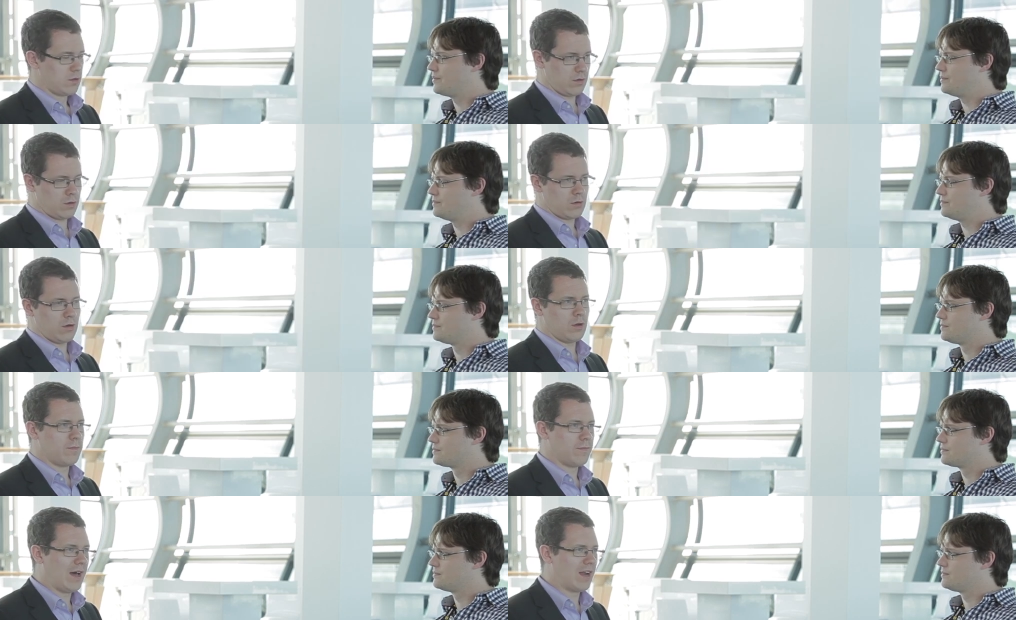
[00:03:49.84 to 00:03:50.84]

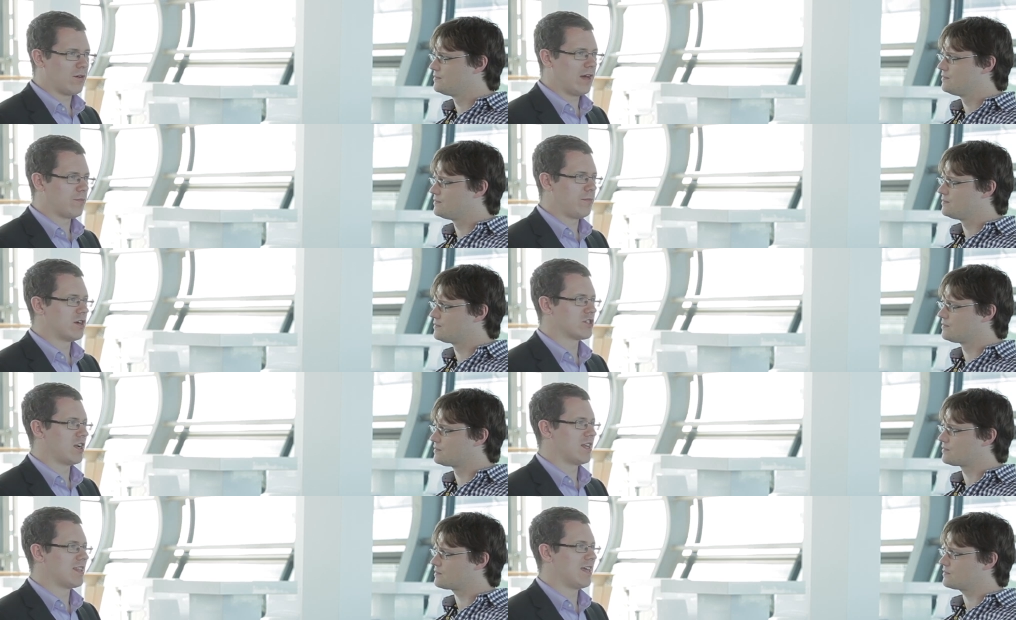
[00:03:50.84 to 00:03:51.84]
Speaker 1: I don't I don't
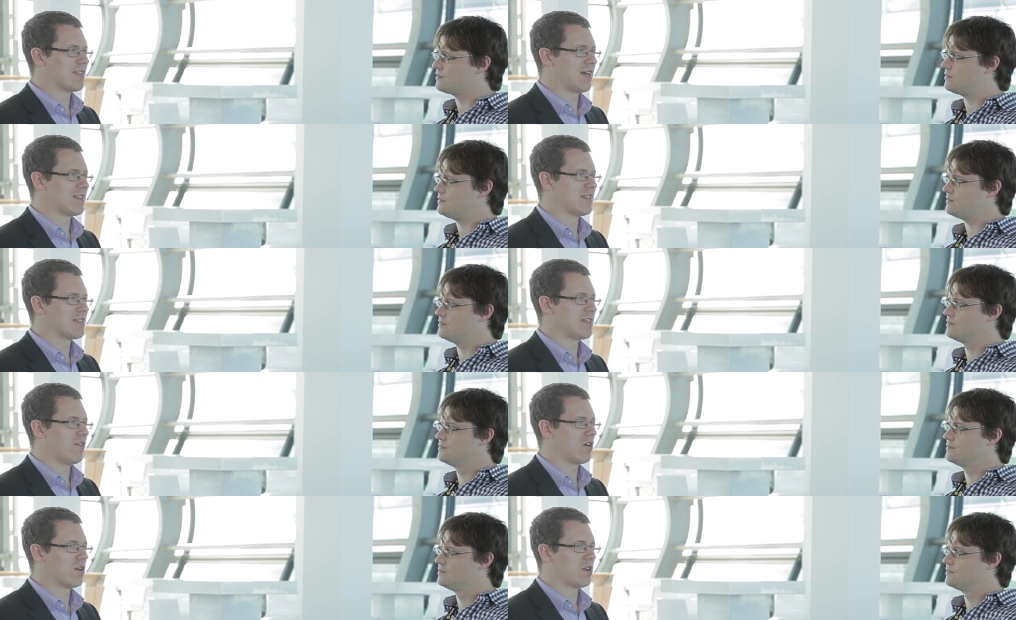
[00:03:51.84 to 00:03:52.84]
personally think that that's
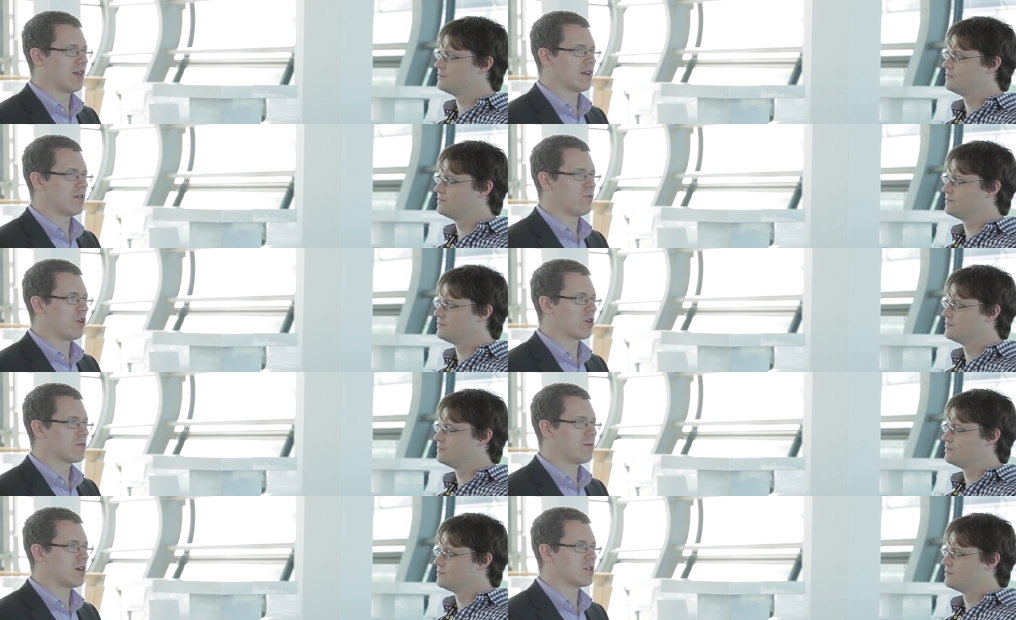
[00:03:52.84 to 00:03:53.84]
ever gonna like work
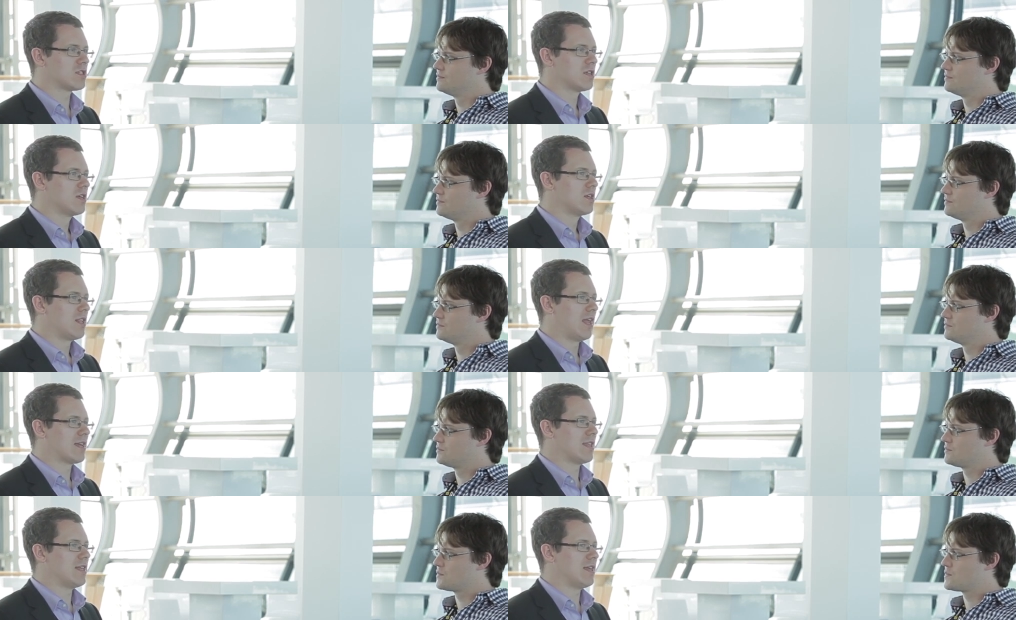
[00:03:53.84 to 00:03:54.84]
because like
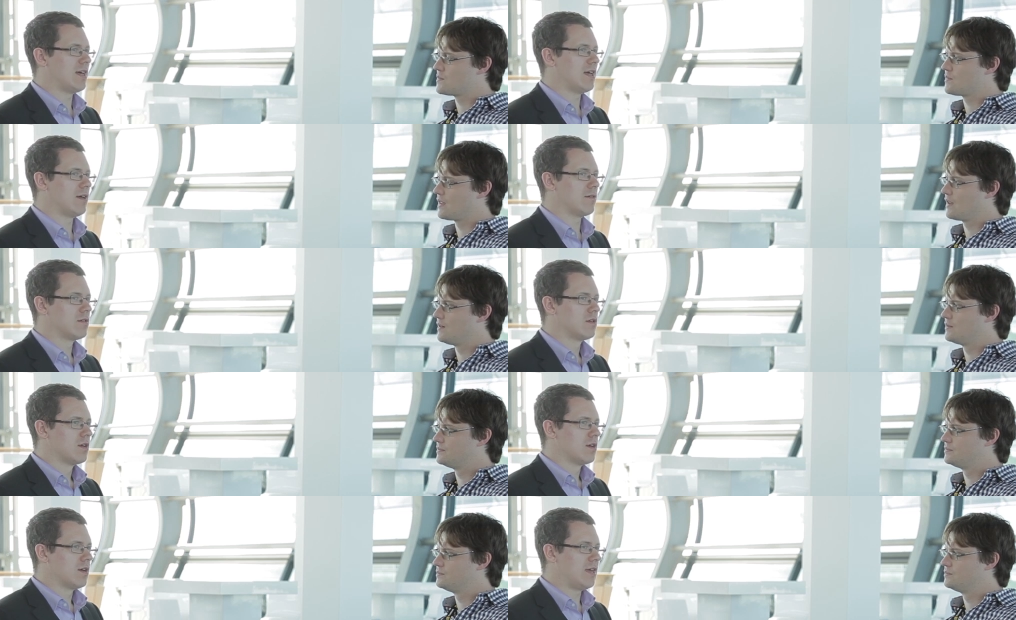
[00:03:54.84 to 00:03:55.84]
they, they
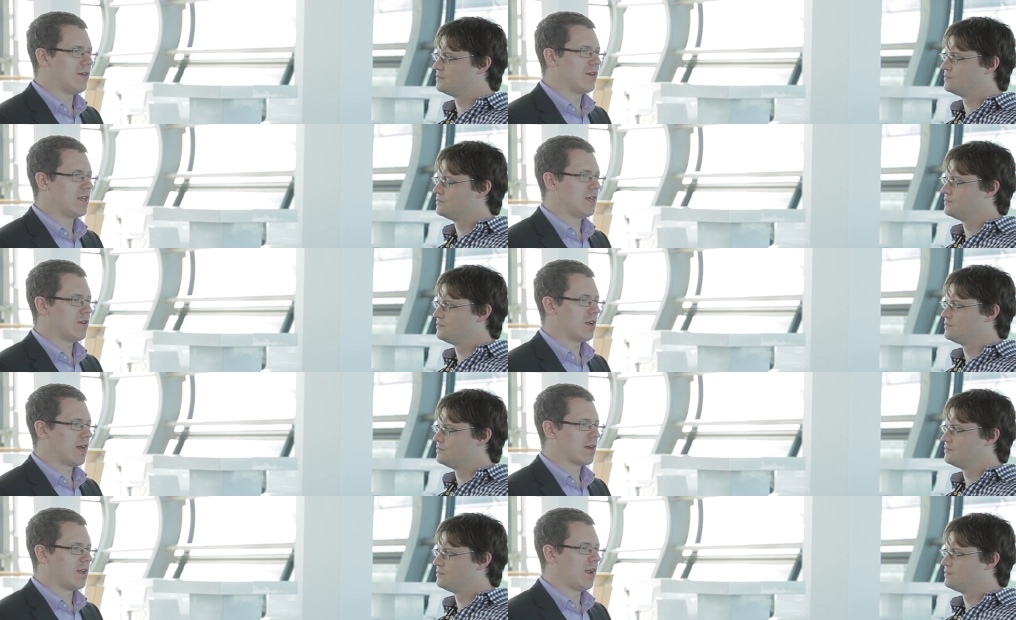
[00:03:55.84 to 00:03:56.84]
even even
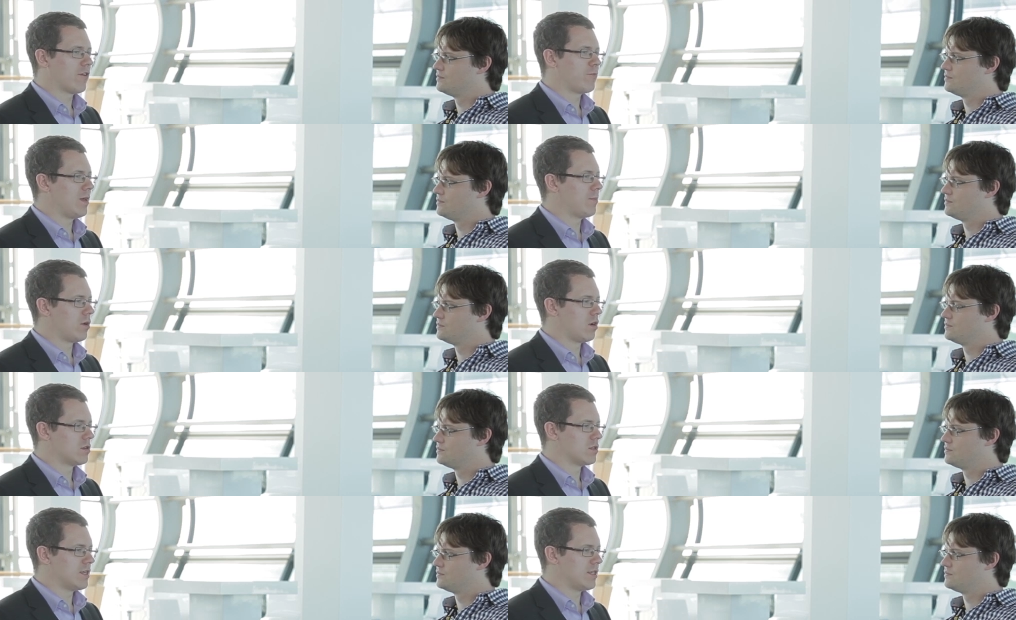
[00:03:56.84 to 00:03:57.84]
like a lot of people
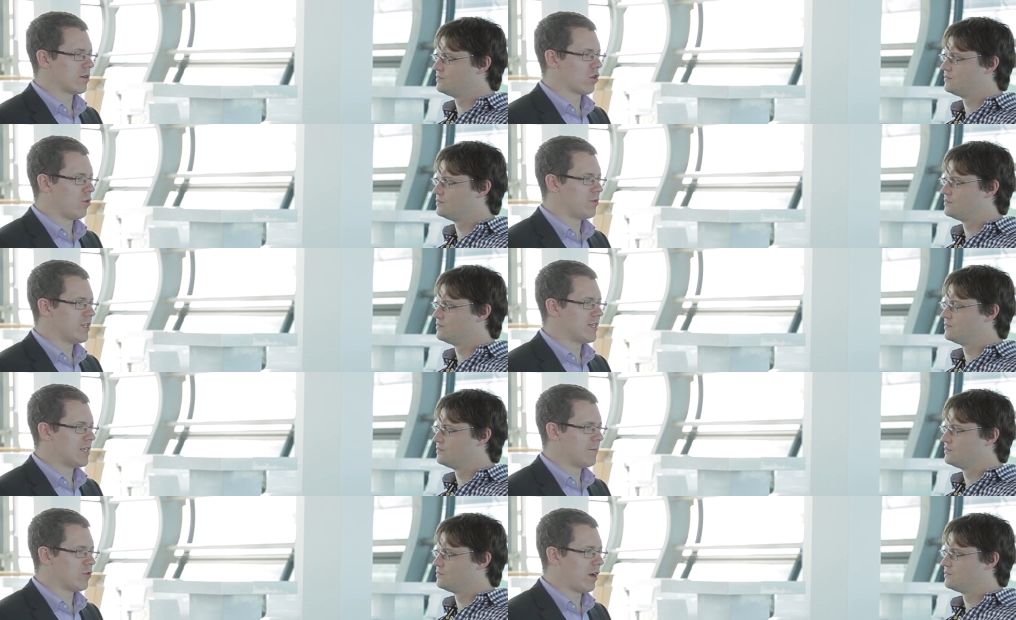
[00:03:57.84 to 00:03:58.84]
in the community
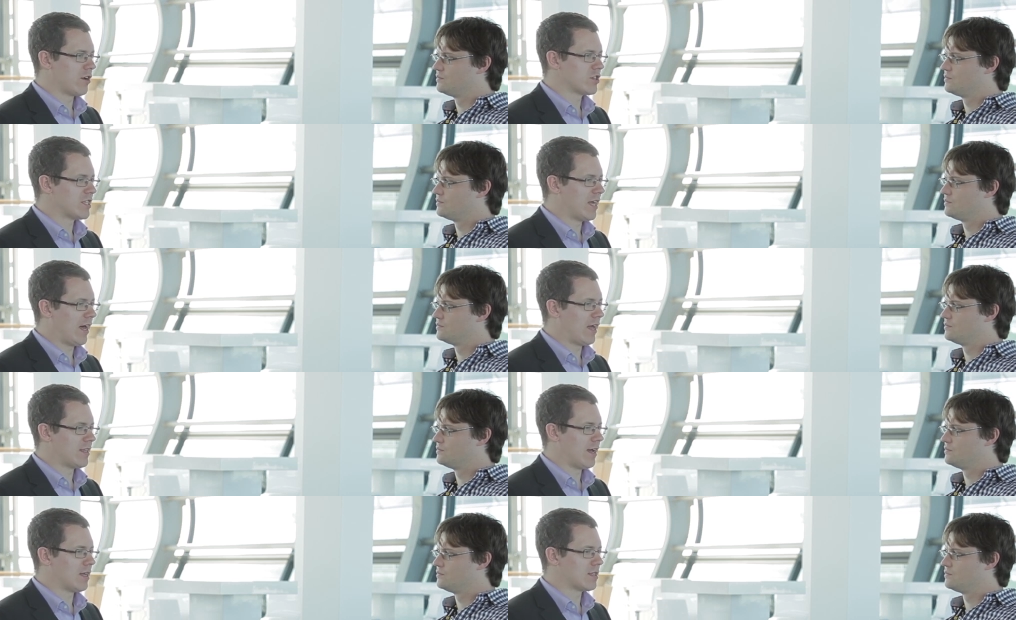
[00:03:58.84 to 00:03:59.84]
seem to understand
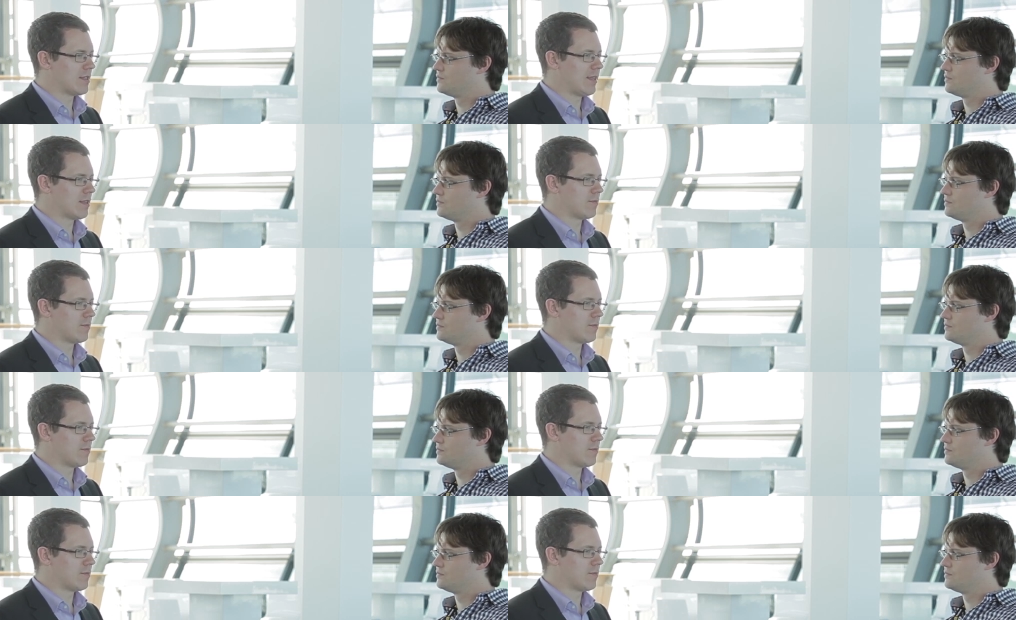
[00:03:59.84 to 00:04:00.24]
that that